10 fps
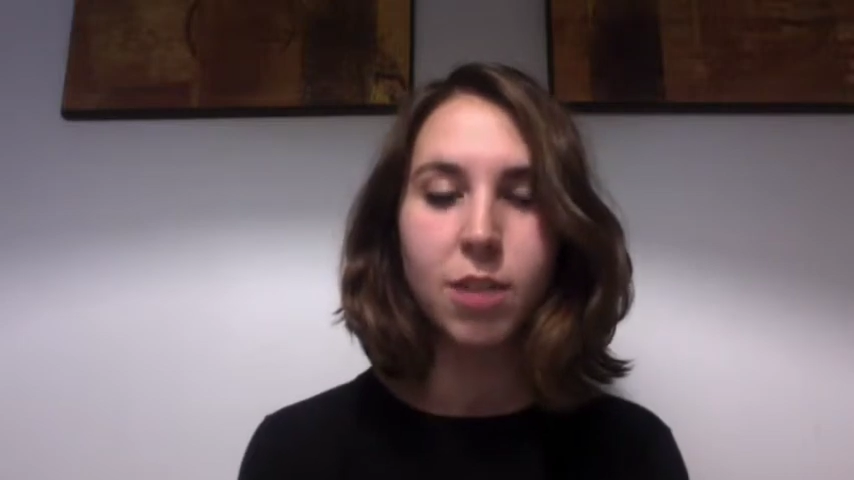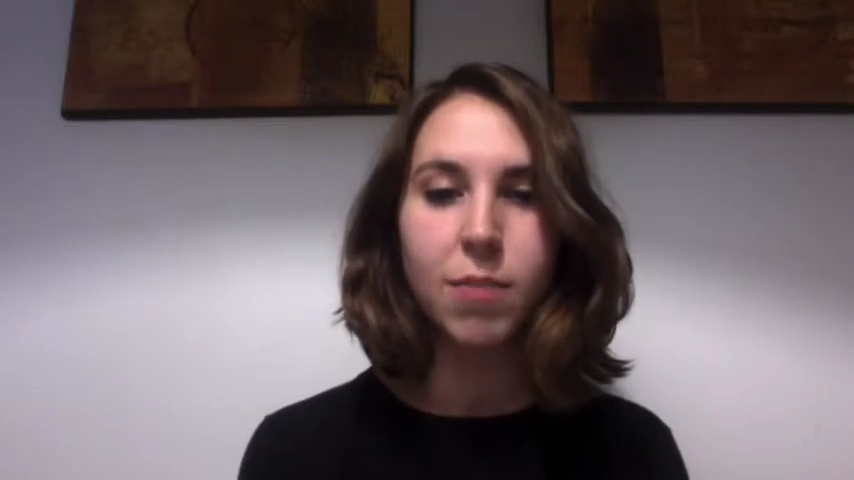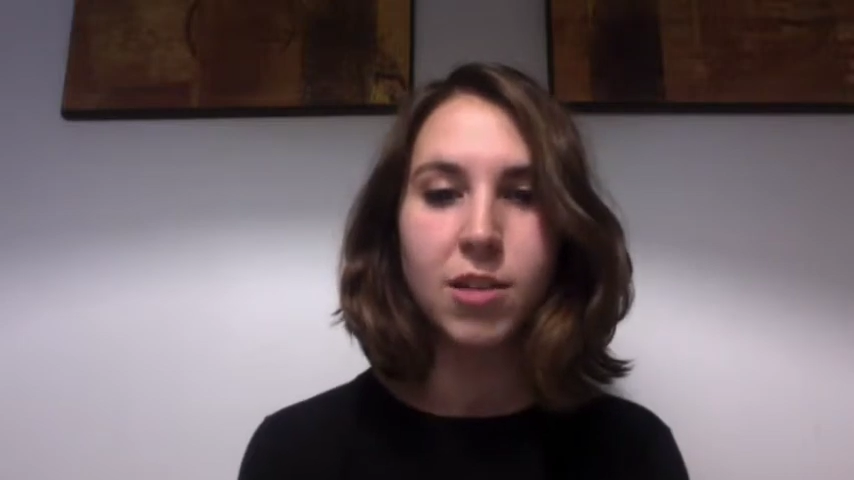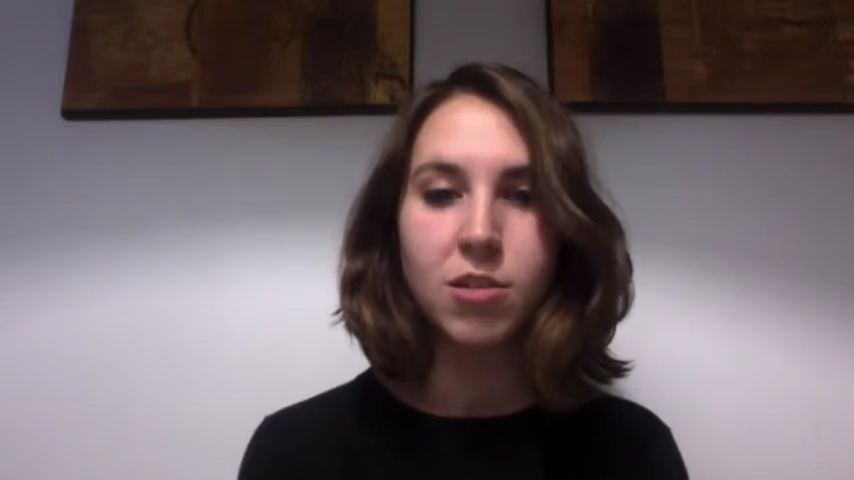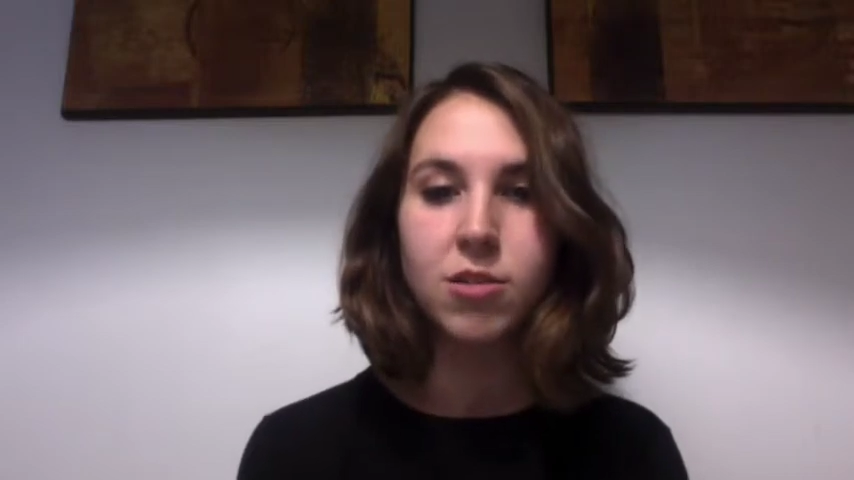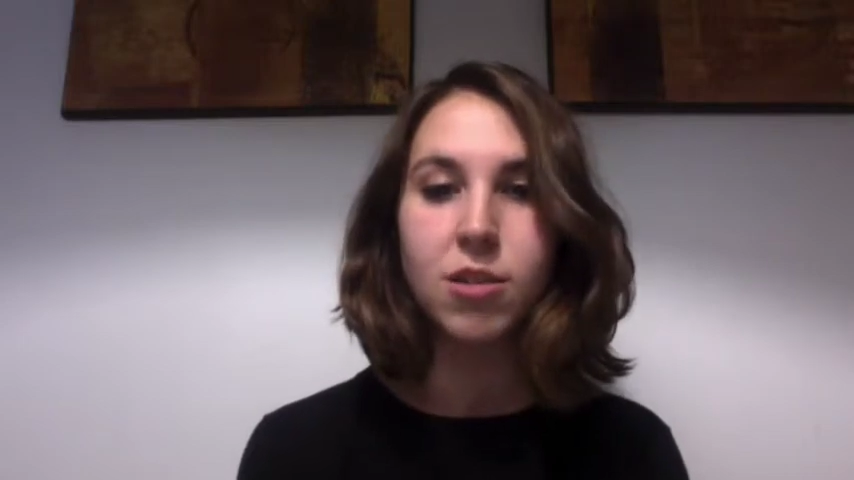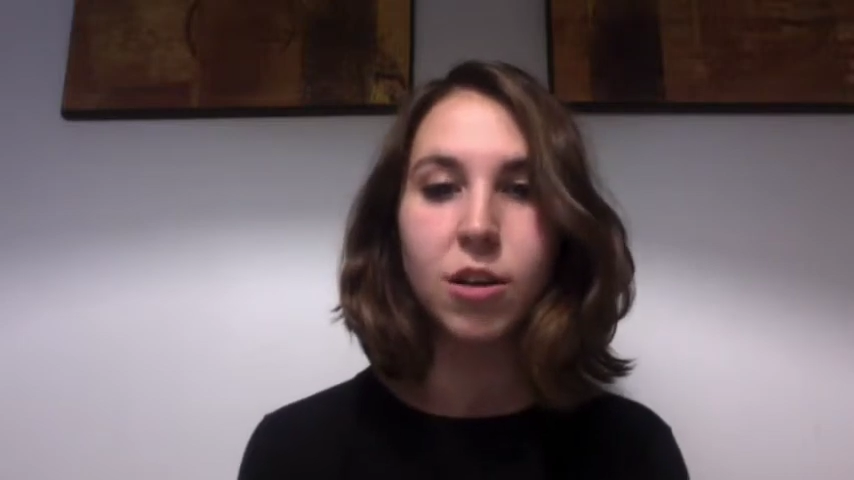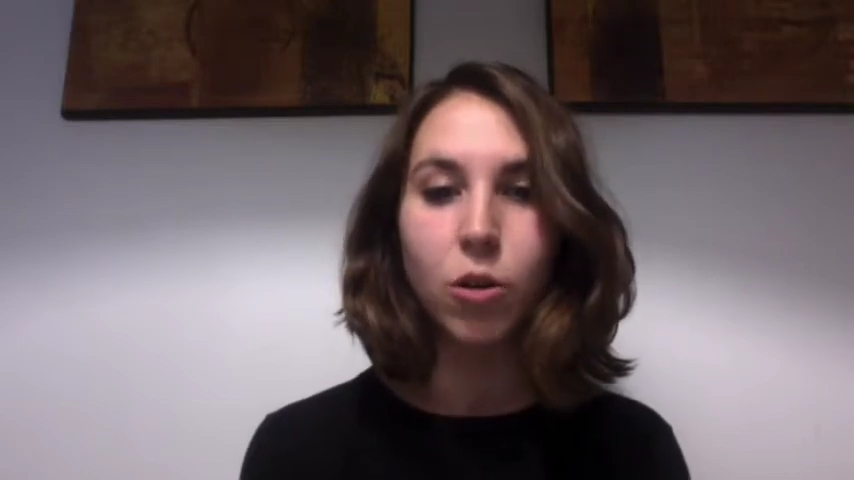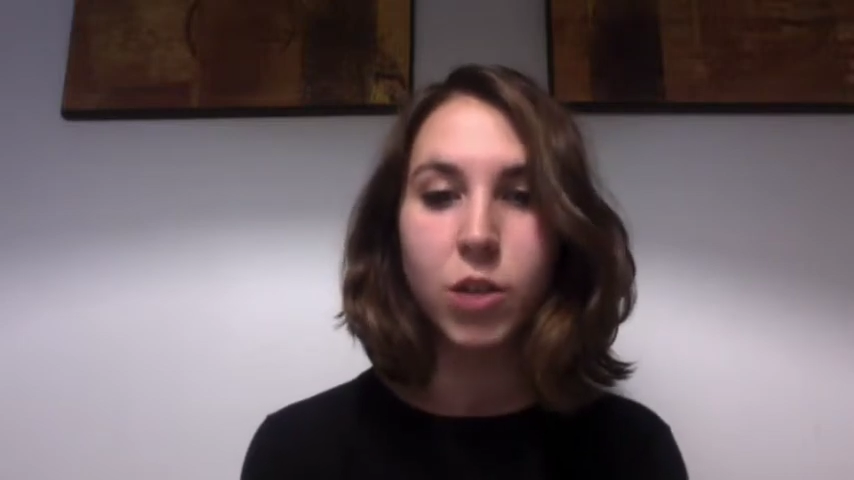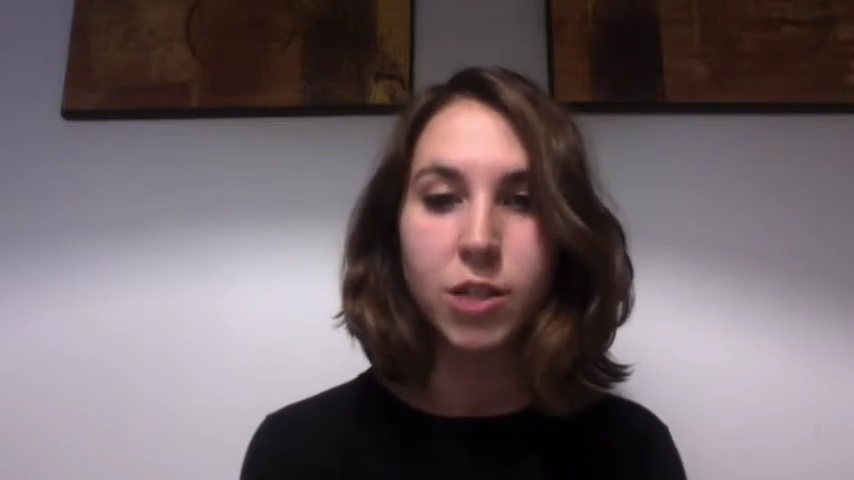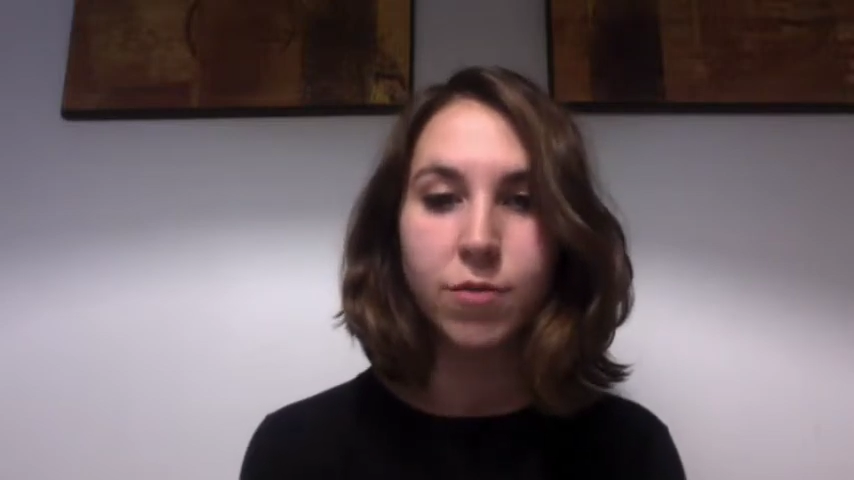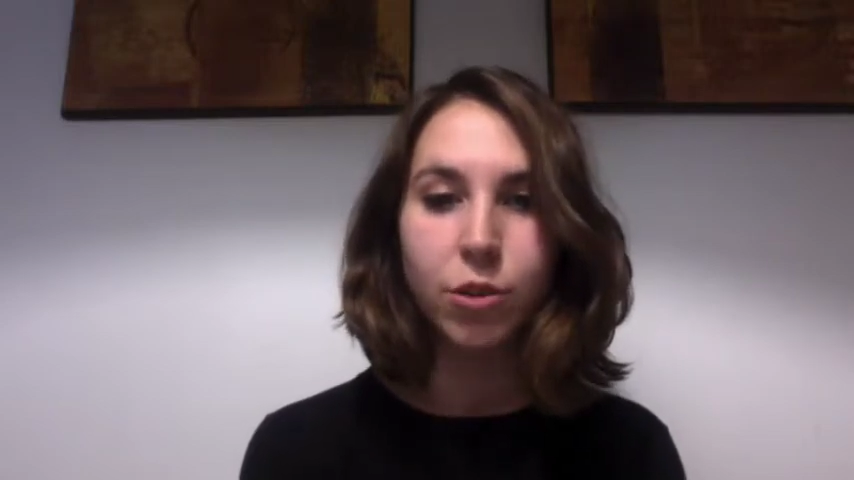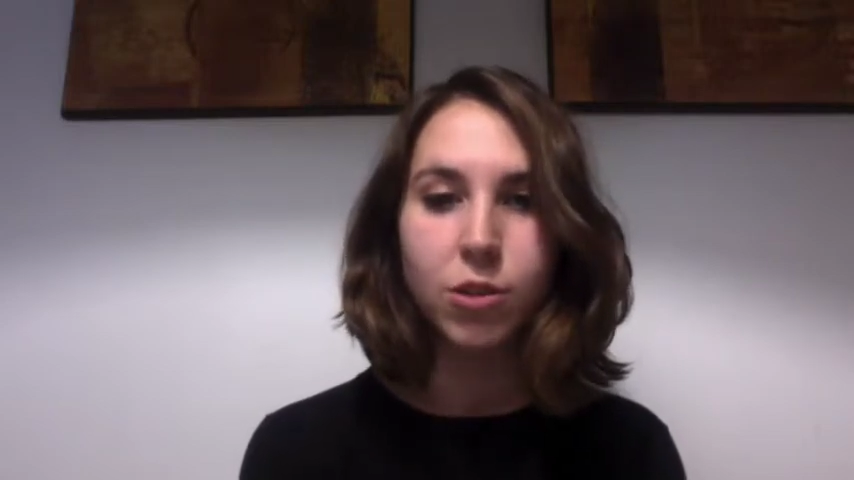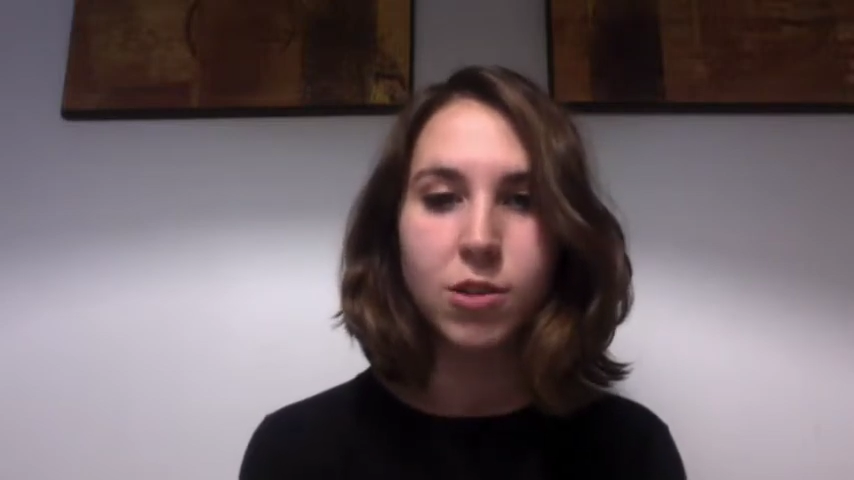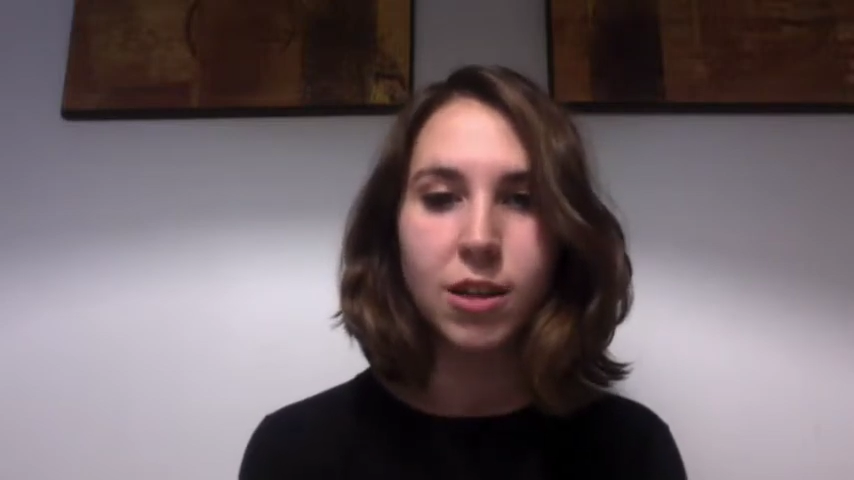a master's in cognitive
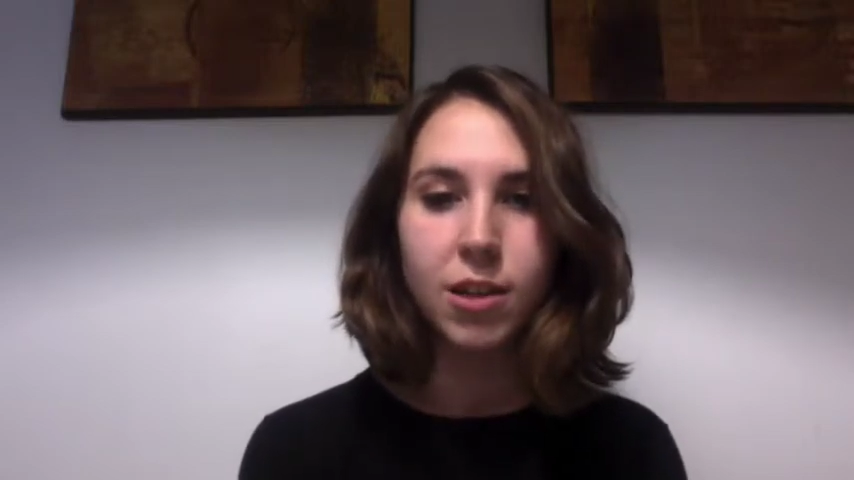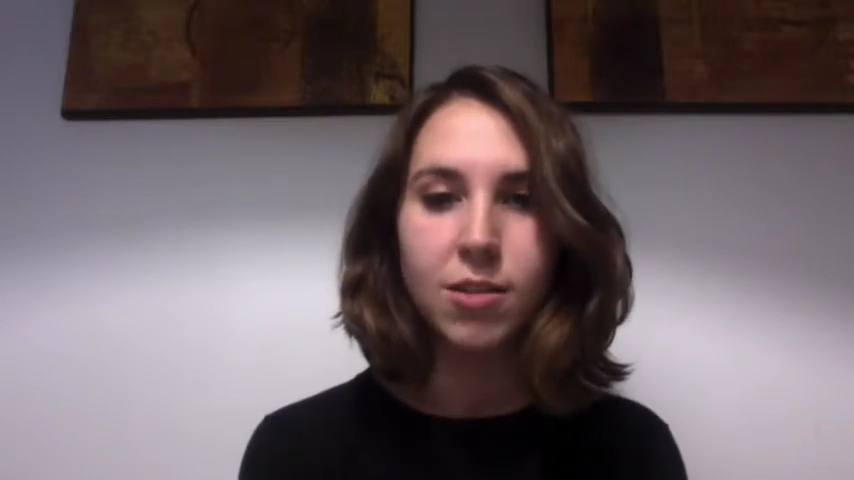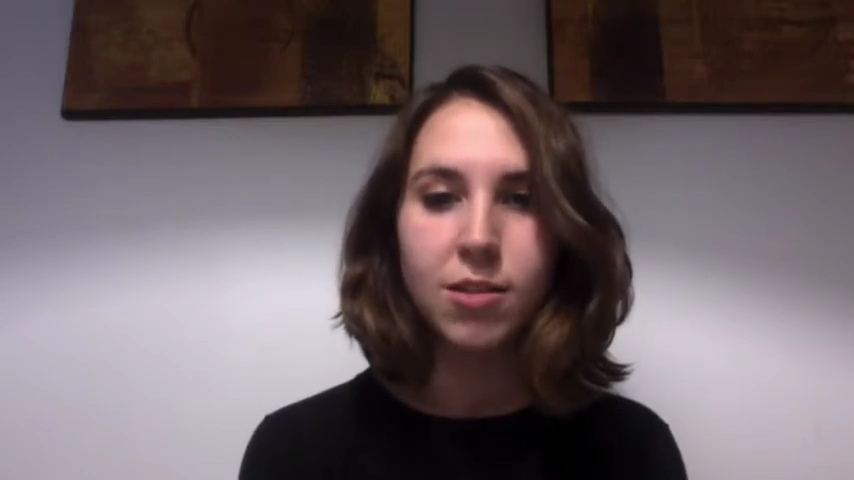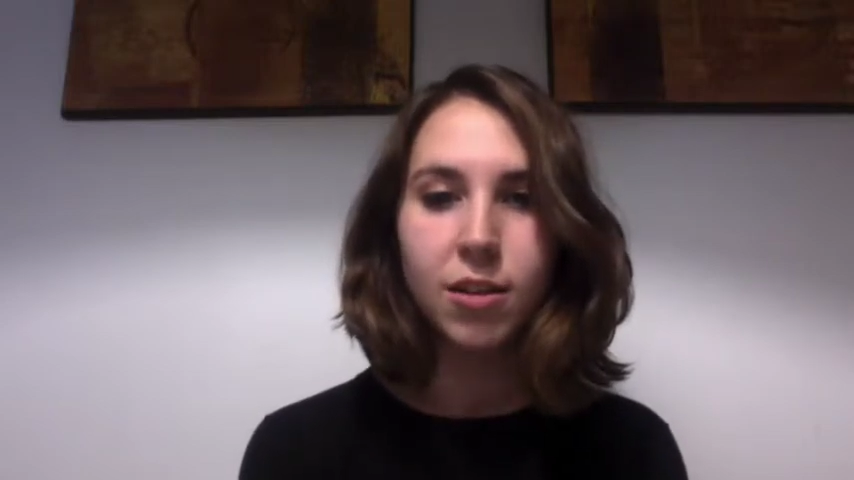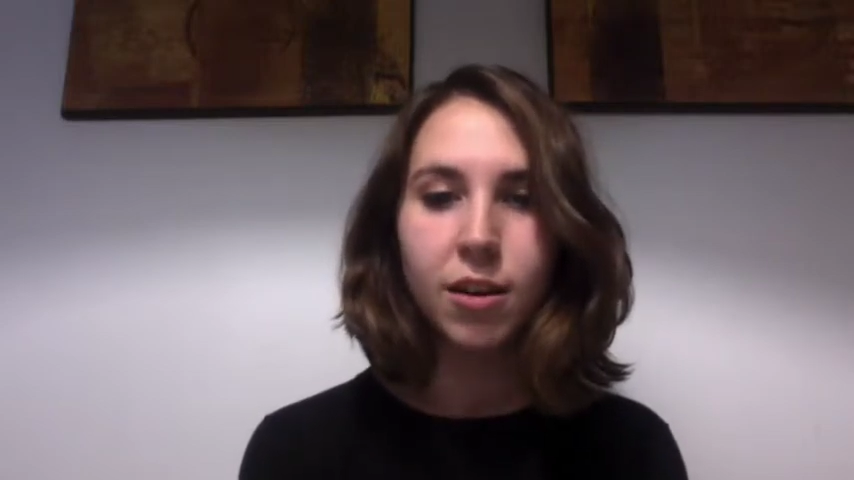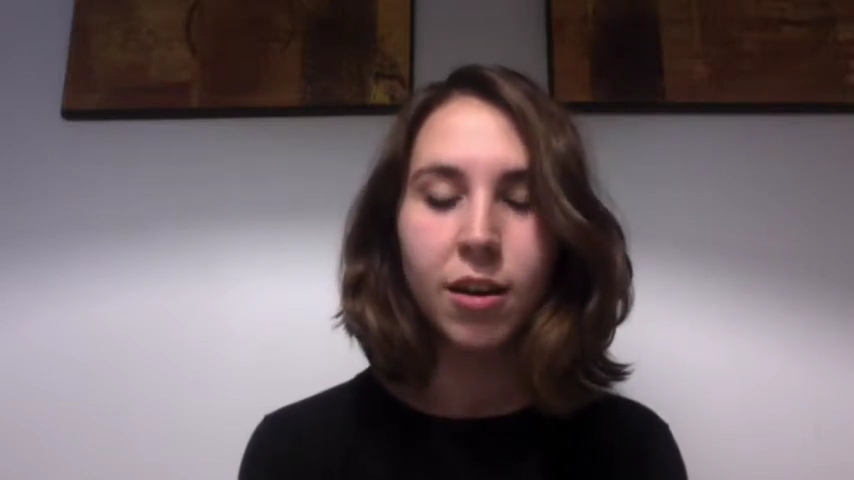neuroscience.